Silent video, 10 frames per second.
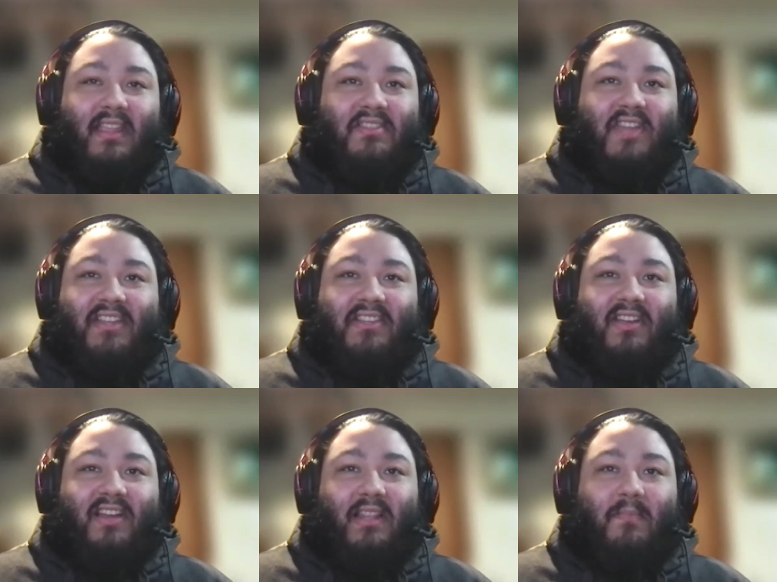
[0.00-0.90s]

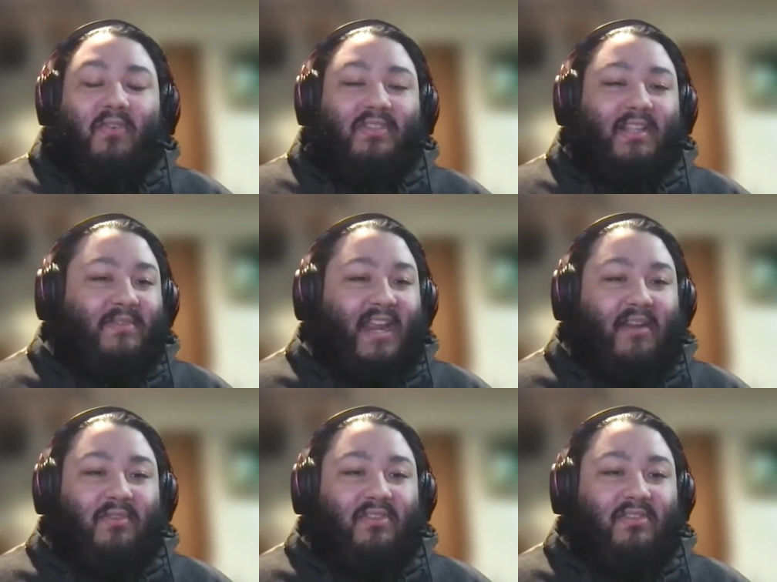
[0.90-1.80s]
chances are like the person I'm
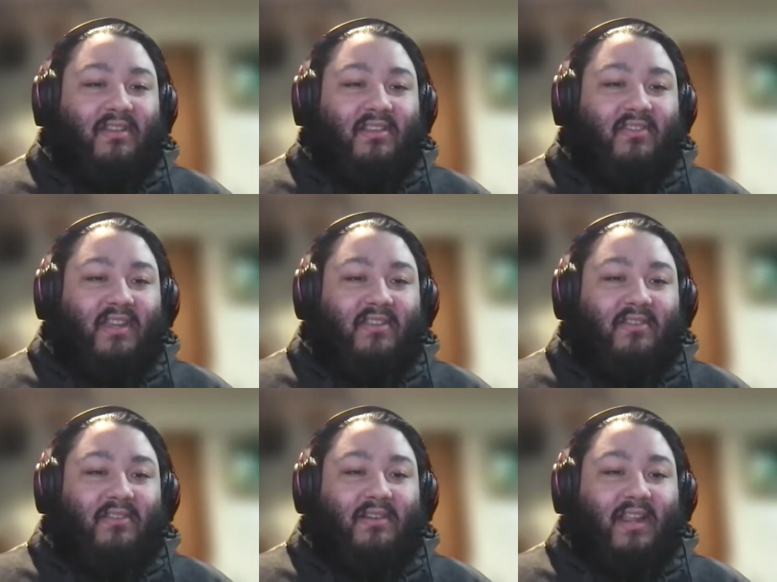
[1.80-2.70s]
chatting with, they're they're
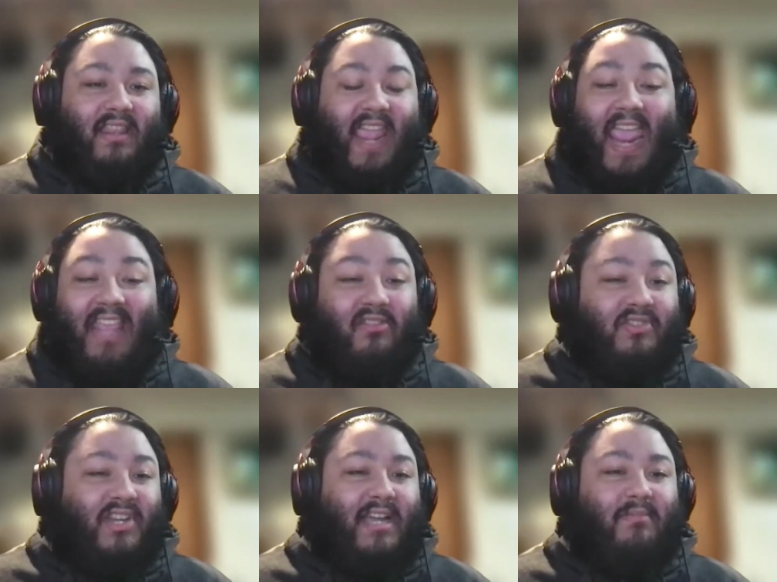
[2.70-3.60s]
either like they hate their
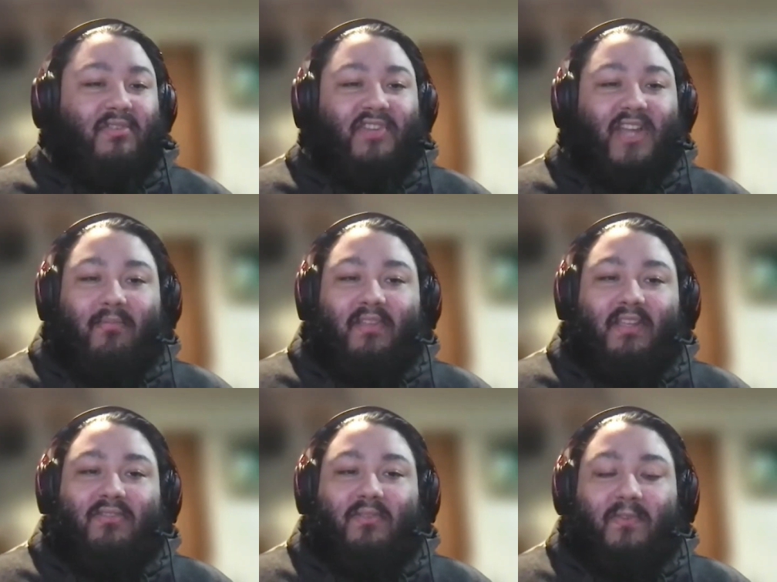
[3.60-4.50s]
job, they're
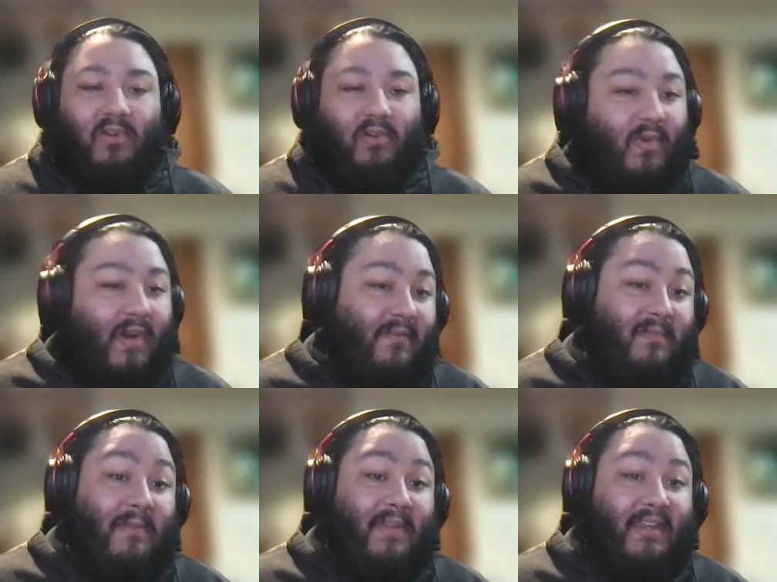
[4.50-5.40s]
jobless, they're furloughed, whatever it
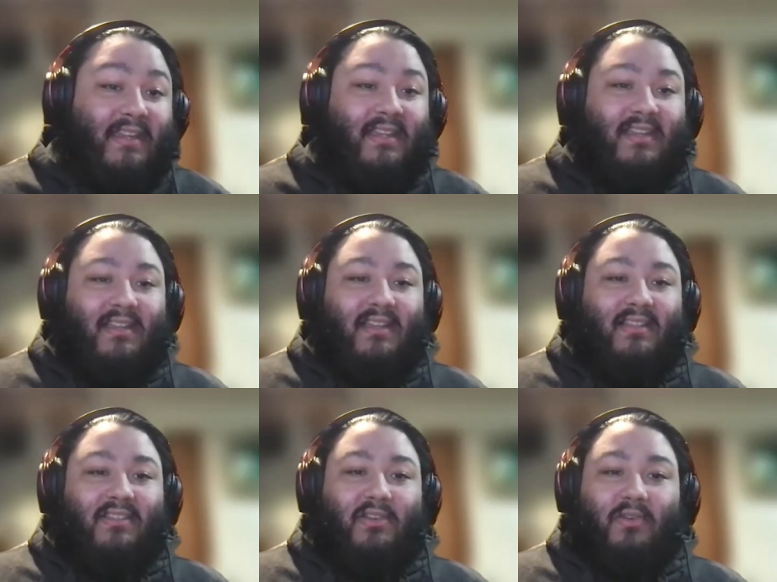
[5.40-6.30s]
may be.
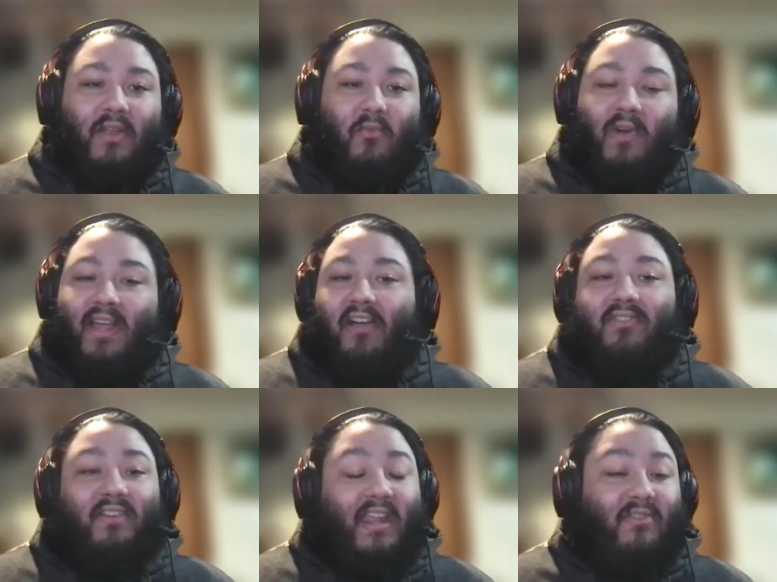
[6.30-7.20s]
So like what
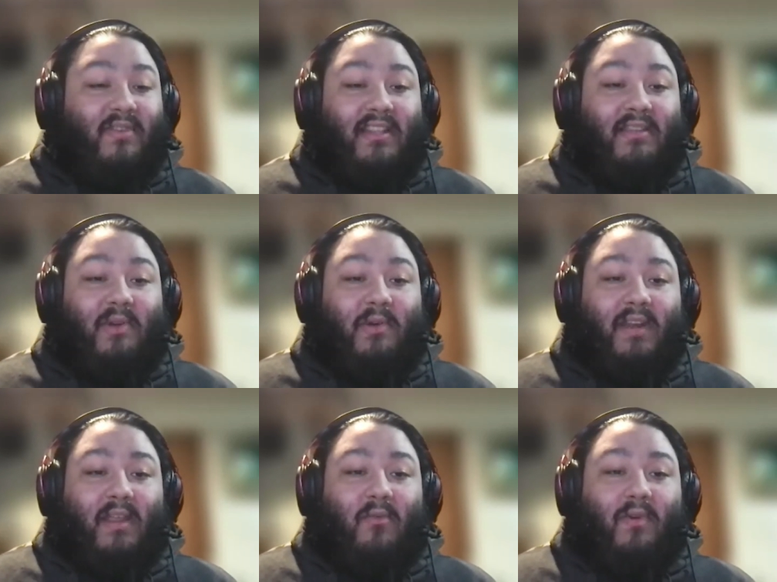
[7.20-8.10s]
else are they doing at the
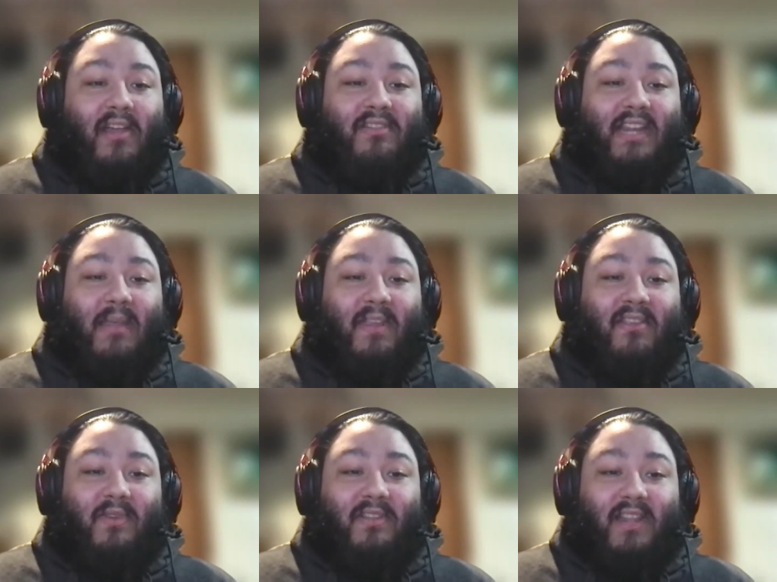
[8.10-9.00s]
moment? Like what else can they be
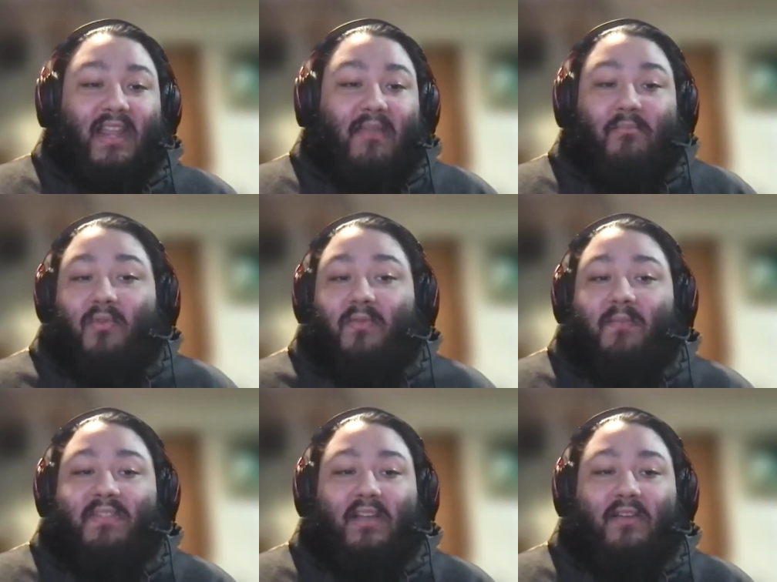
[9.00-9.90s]
doing to like improve
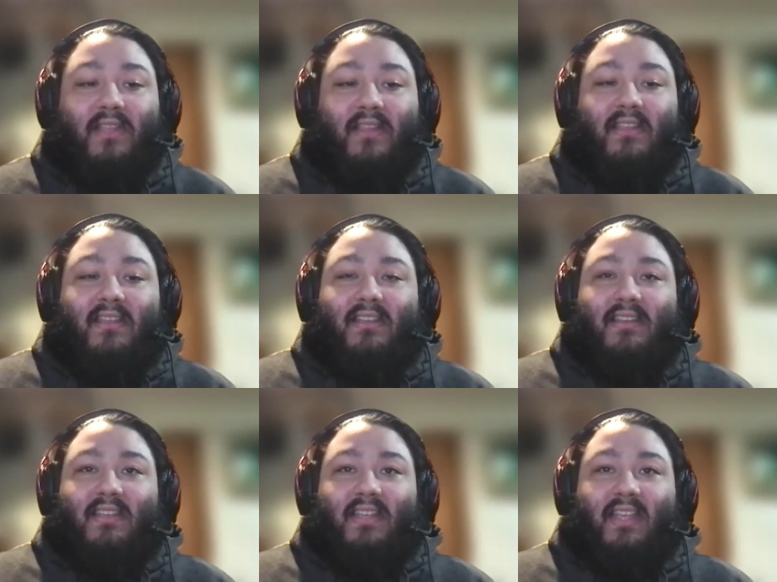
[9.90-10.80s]
themselves? Like
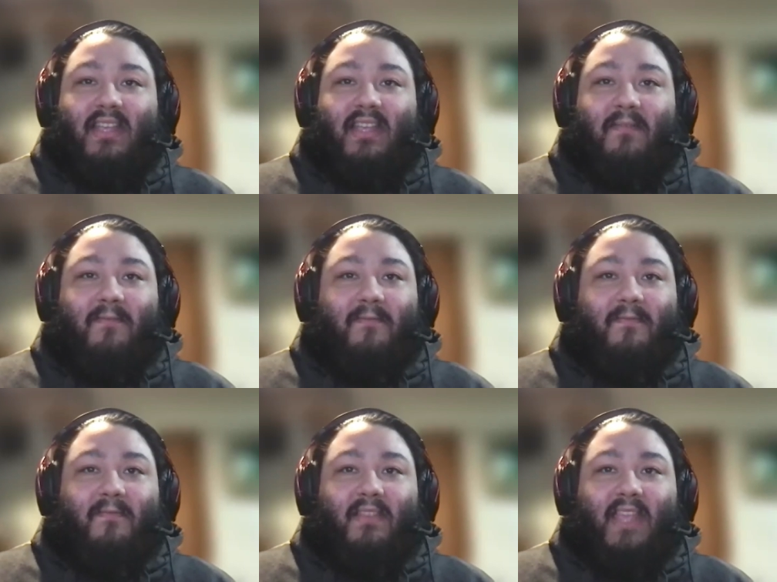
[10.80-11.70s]
if
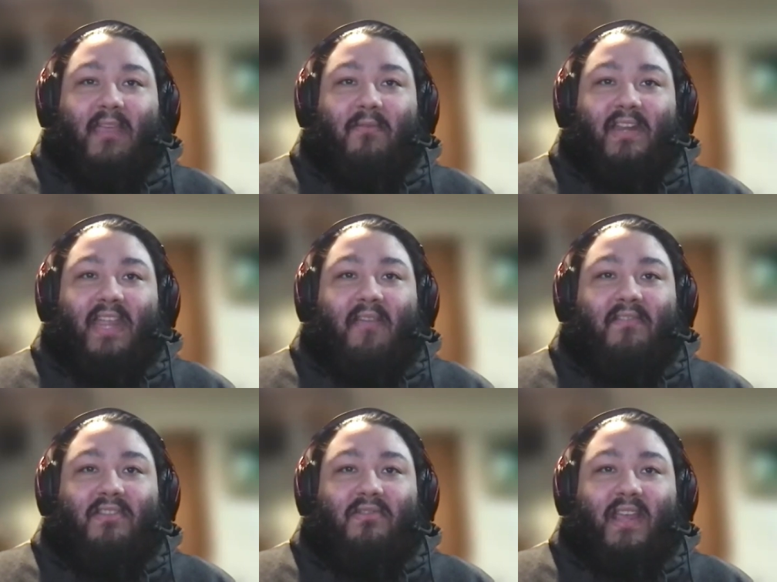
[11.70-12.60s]
they really have
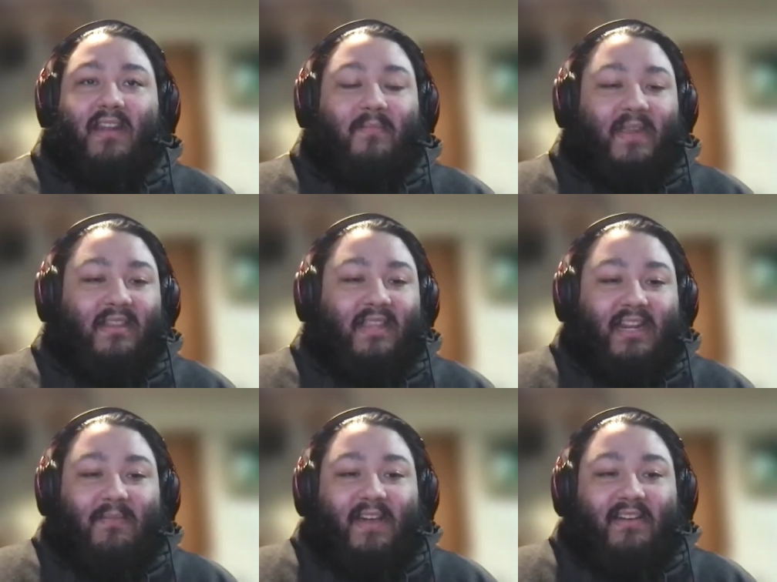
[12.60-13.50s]
to kind of be
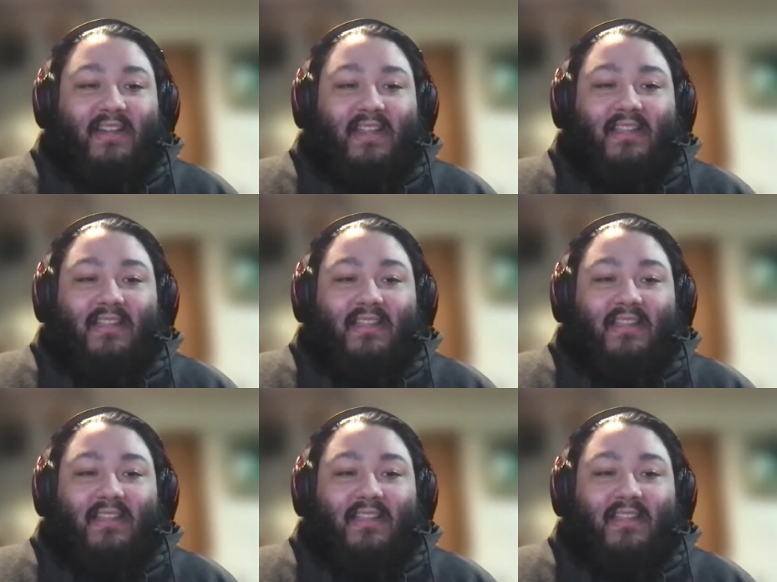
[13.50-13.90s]
thinking about it, like